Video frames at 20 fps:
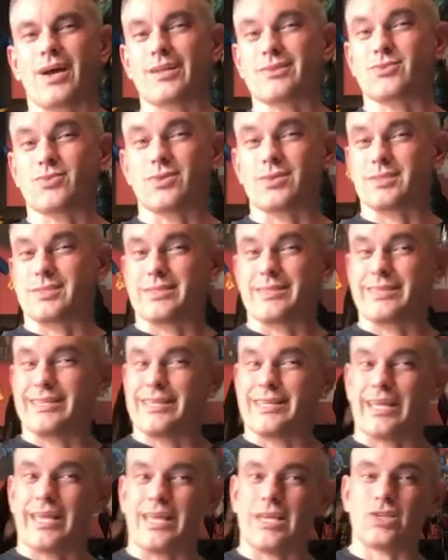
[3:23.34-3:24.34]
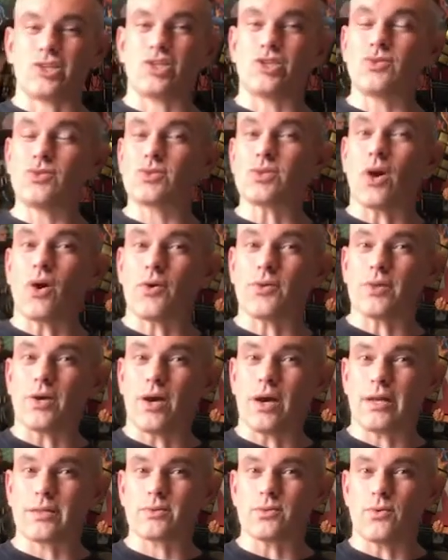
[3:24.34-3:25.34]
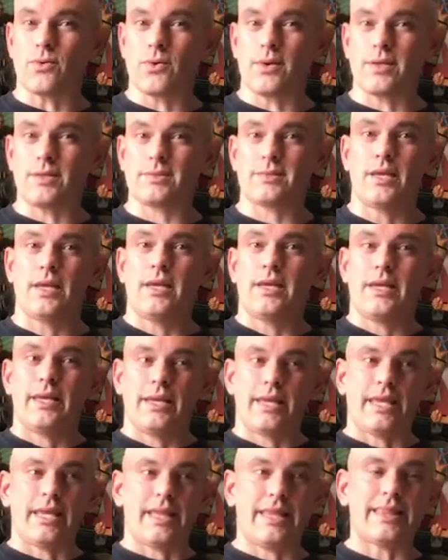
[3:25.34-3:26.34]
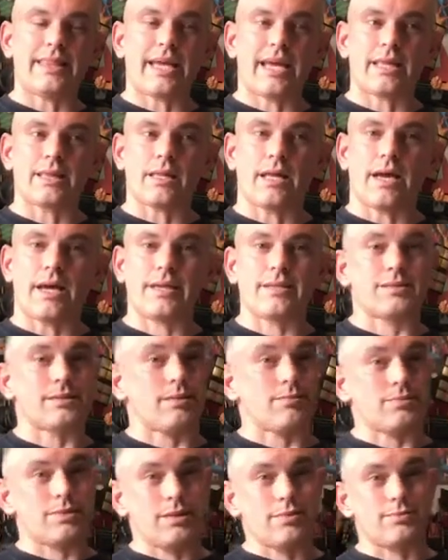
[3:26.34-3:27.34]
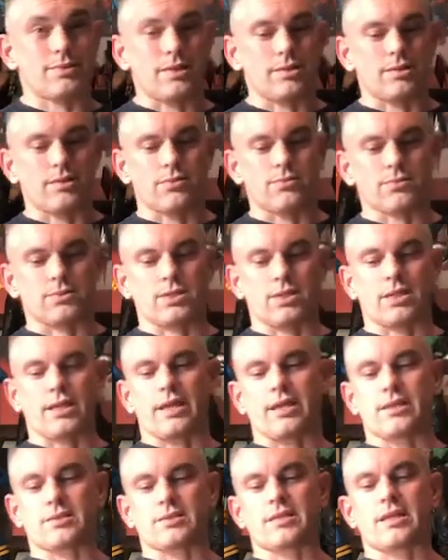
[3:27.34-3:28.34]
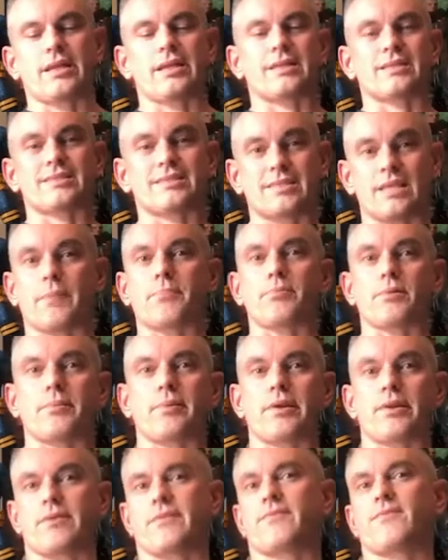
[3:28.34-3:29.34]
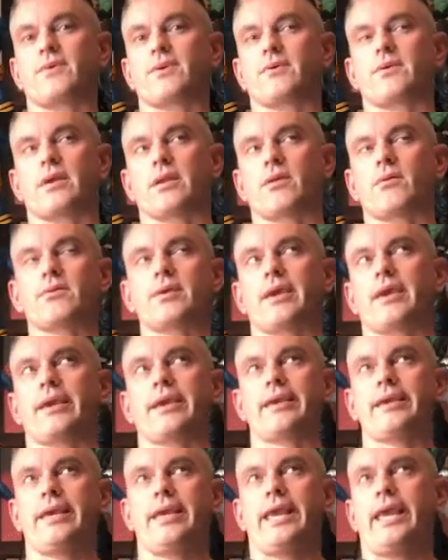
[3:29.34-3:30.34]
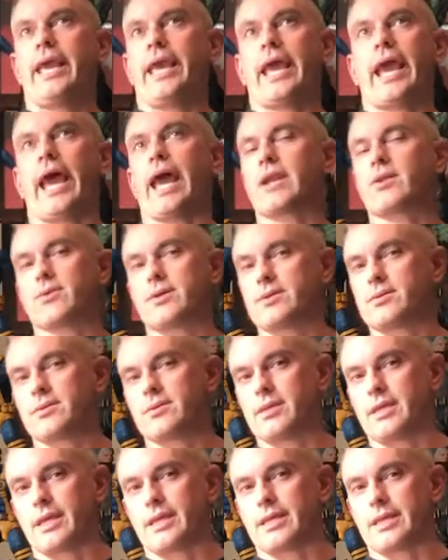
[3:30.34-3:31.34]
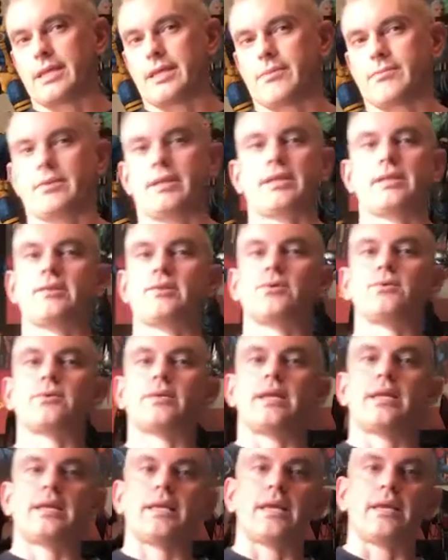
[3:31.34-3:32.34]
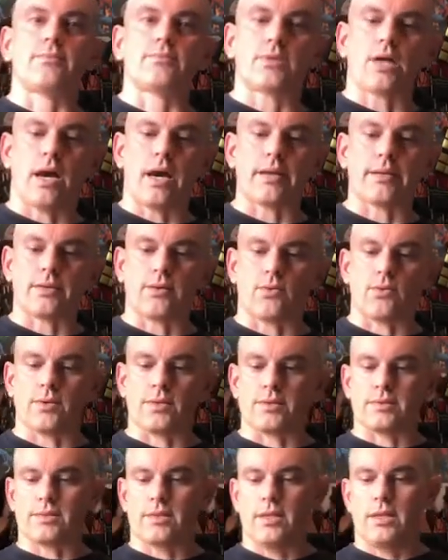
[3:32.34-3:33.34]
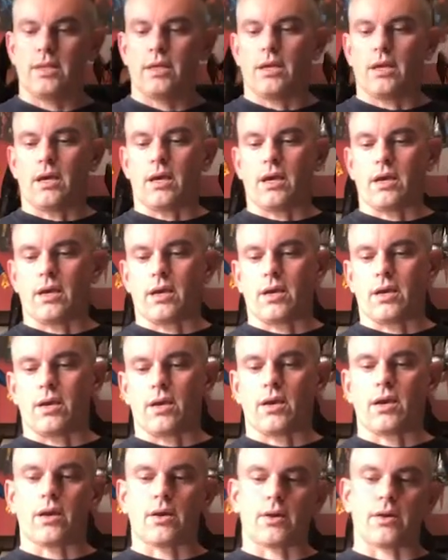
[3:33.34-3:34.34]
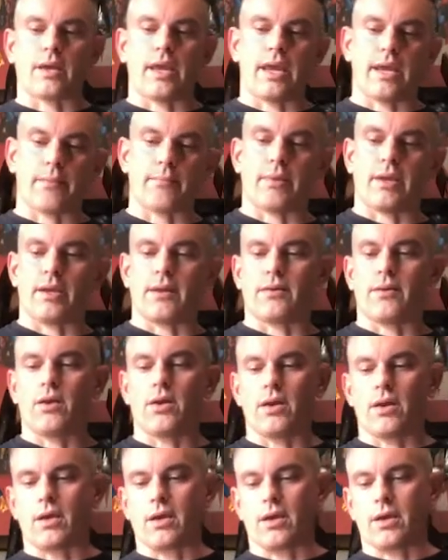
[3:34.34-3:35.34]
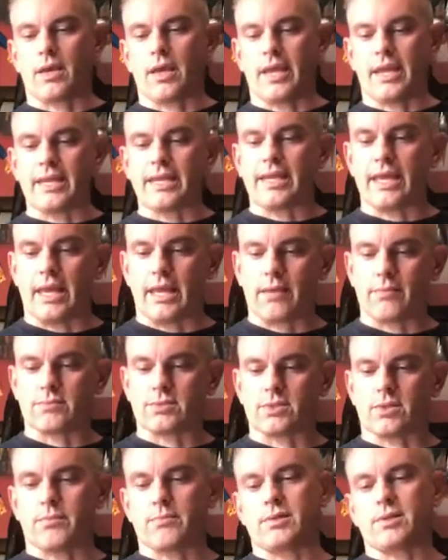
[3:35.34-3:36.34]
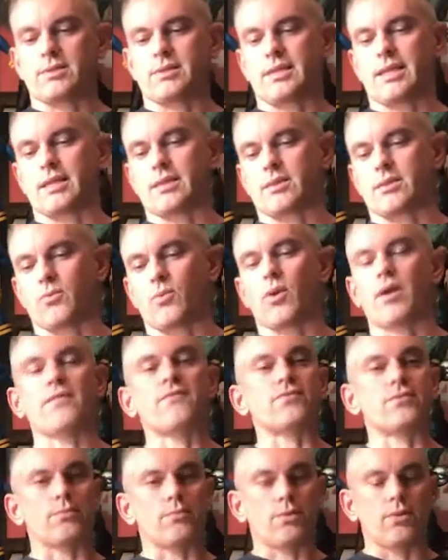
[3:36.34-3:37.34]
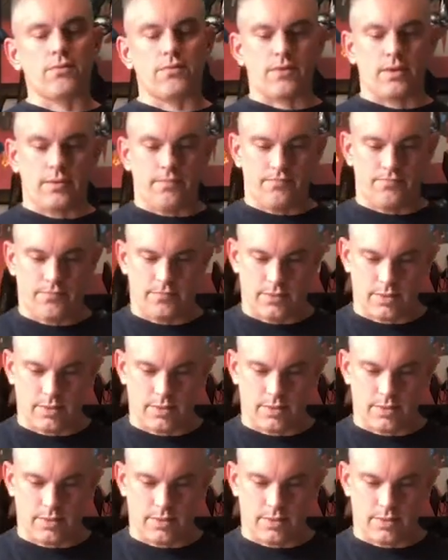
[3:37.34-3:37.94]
Hot Toys issues all the Hot Toys in that line. Sometimes they don't. So you got to sign a supplement or figure out, okay, how do I do the end game? They didn't do an end game's Hot Toys uh, uh or Ant Man uh, end game, so I'm going to get the one from the movie.